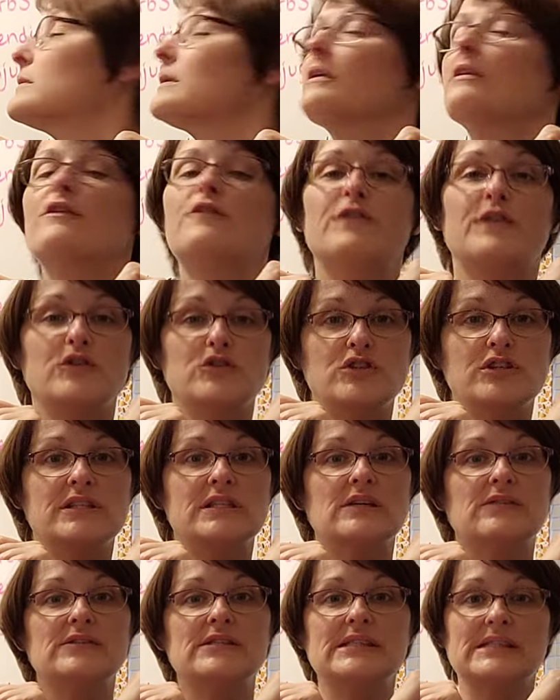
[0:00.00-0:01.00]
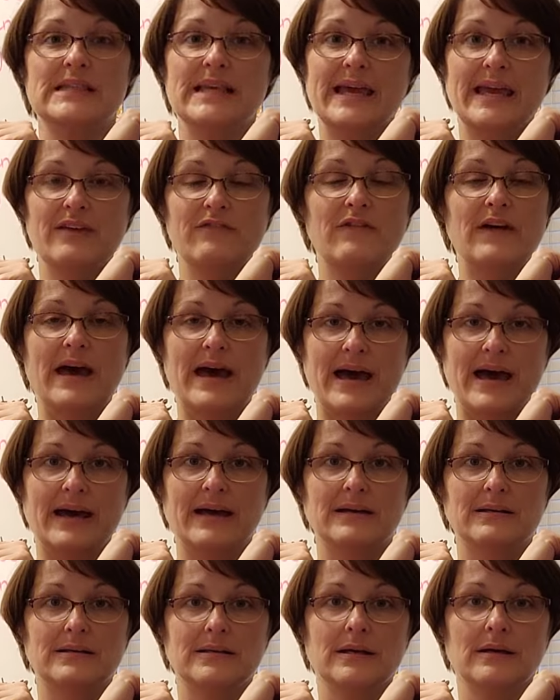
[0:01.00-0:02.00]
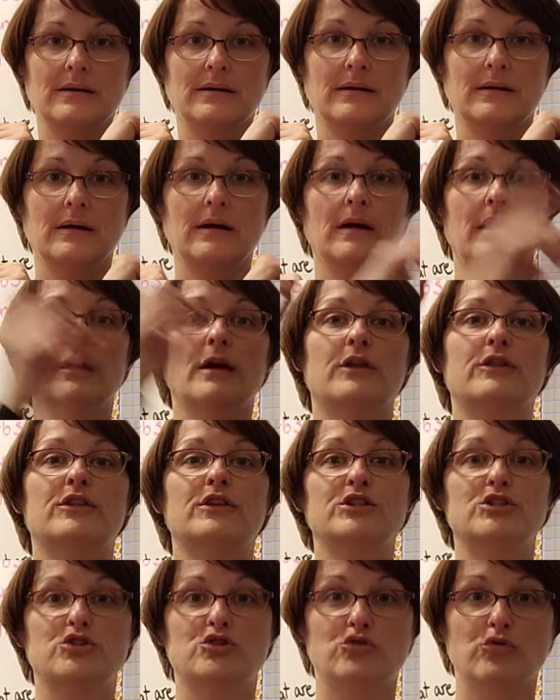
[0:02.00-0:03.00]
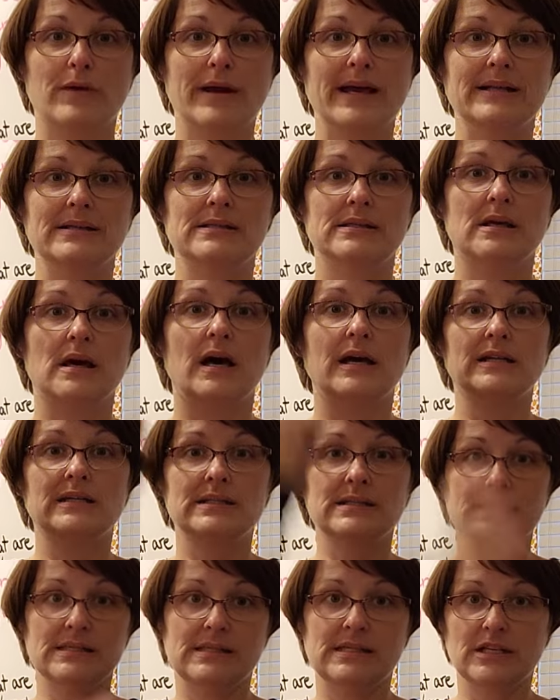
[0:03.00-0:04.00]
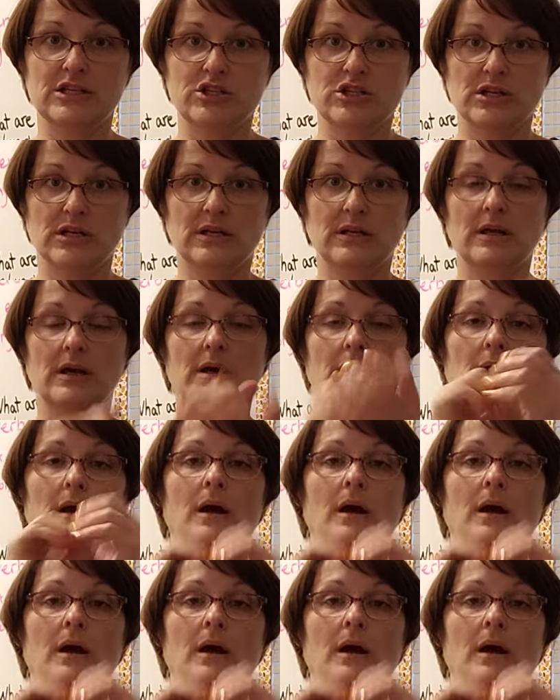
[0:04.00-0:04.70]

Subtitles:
the Fugitive Slave Act, the Dred Scott Decision